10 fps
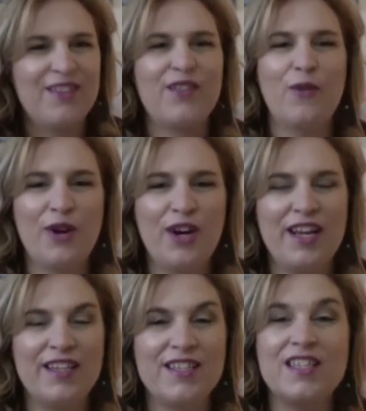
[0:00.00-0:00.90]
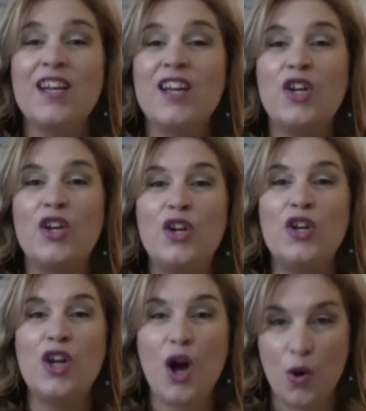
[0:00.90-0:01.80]
The word is
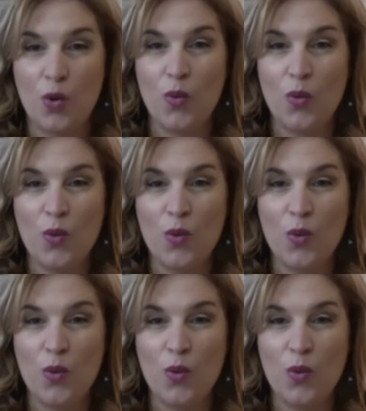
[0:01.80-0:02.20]
no.